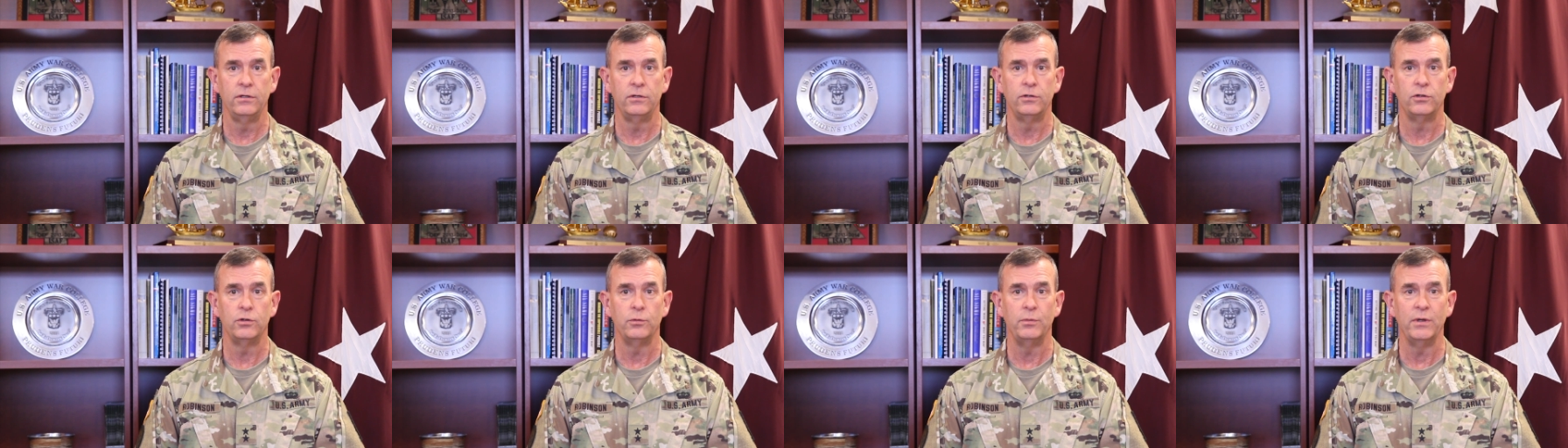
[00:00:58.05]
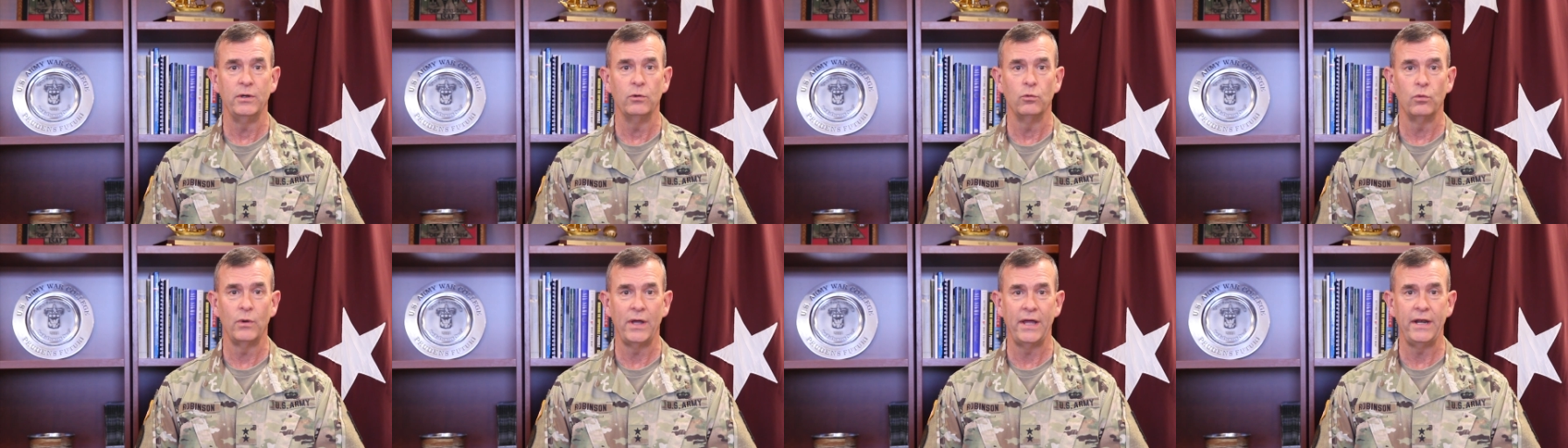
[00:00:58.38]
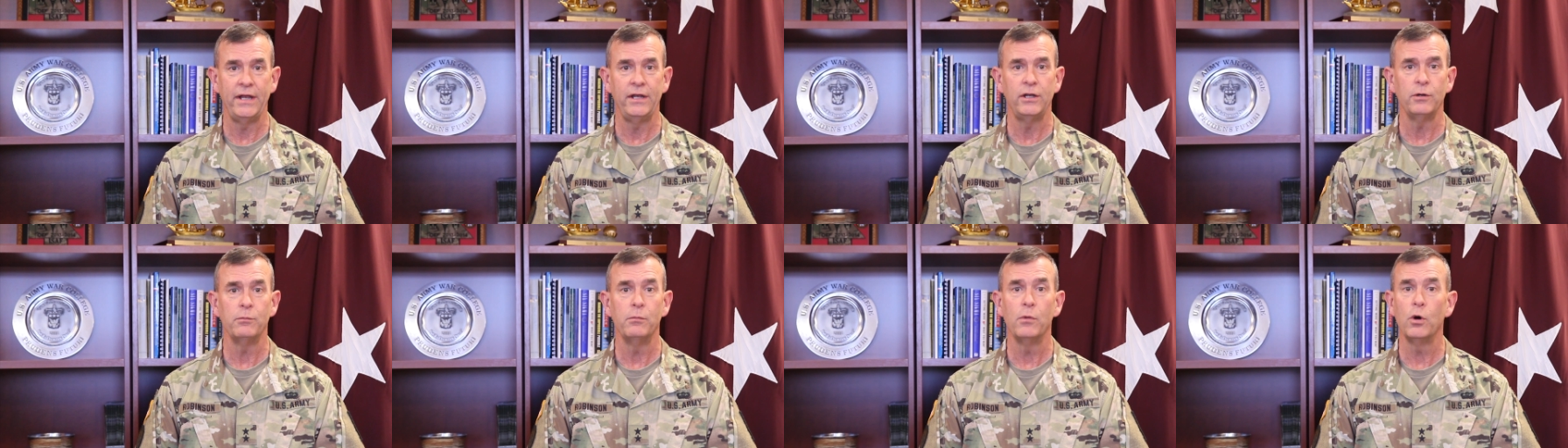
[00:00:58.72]
to be
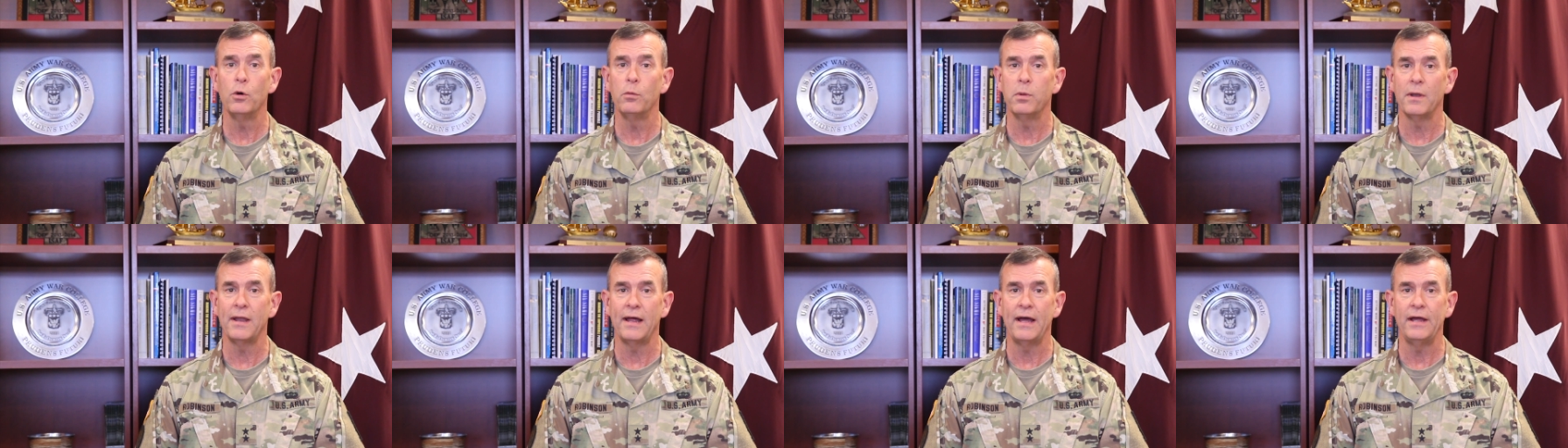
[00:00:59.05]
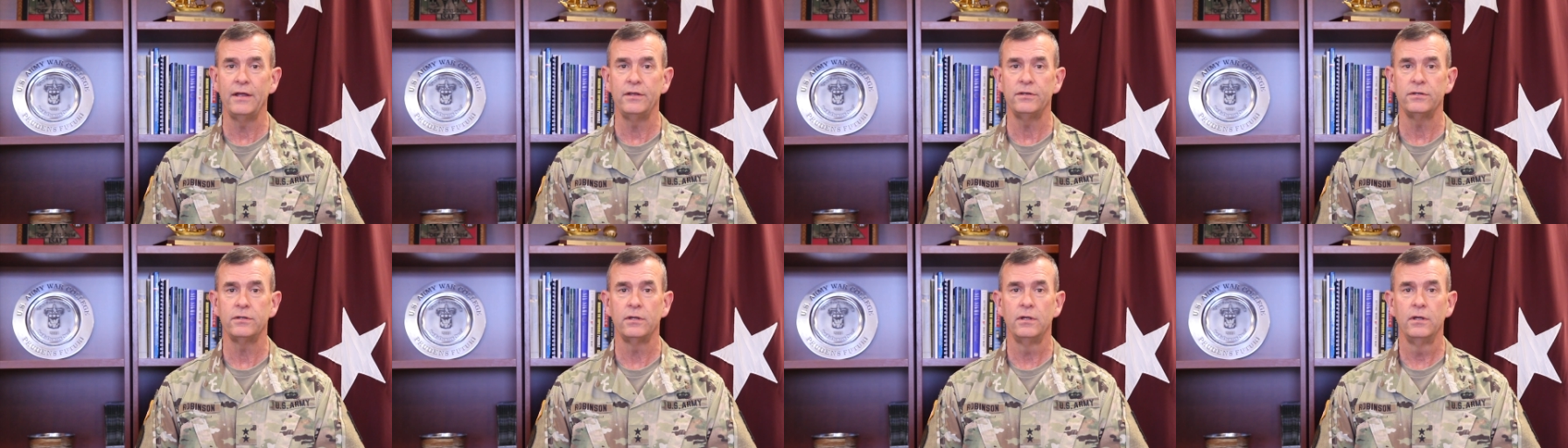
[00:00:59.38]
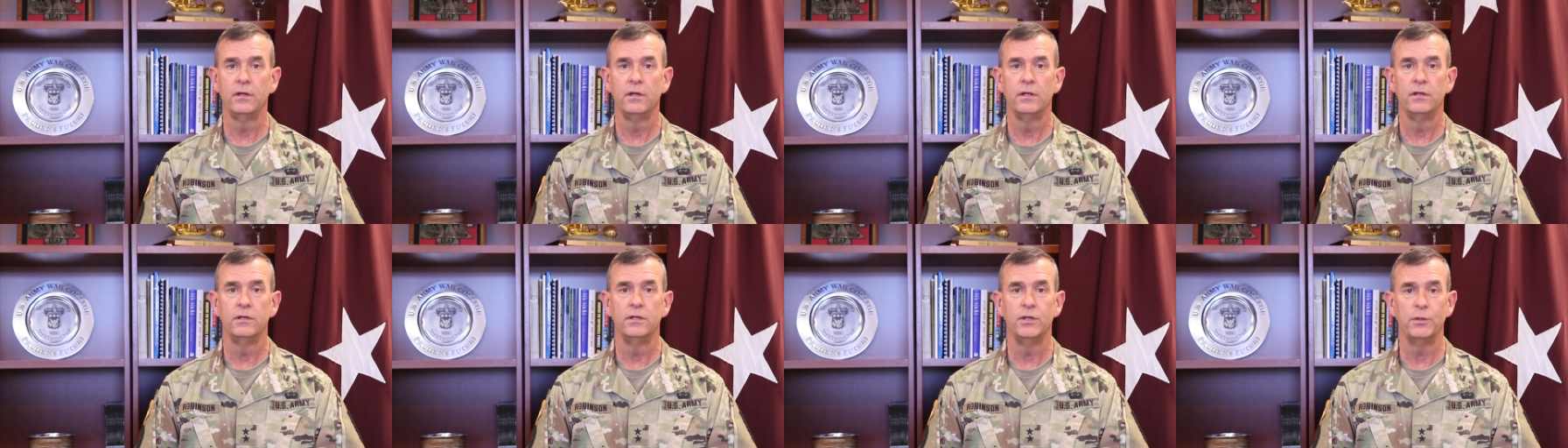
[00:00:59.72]
ready to mobilize,
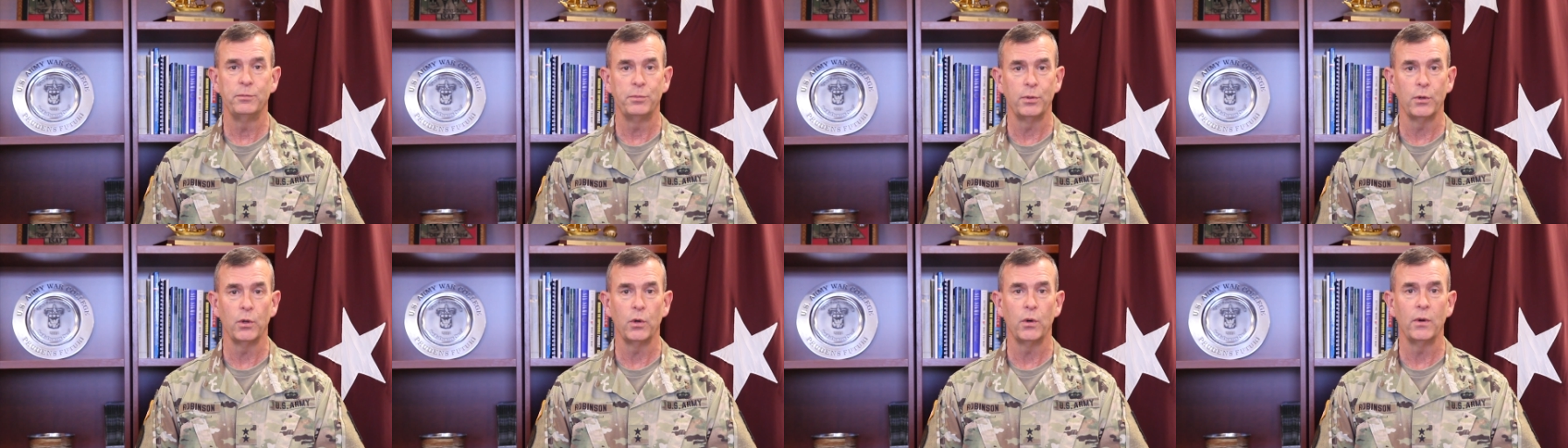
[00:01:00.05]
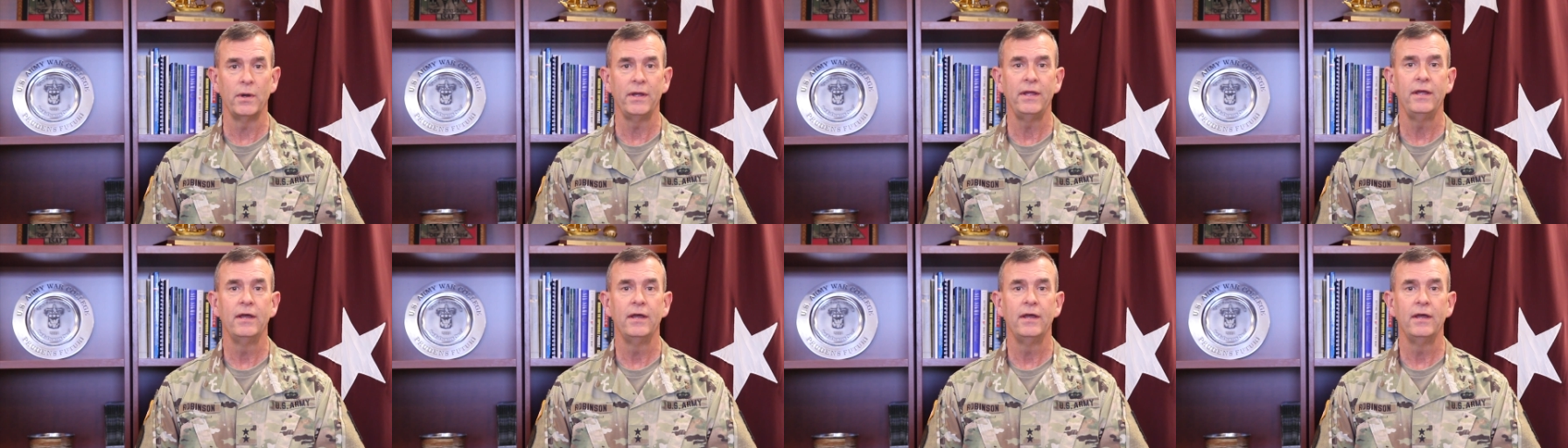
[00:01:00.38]
deploy,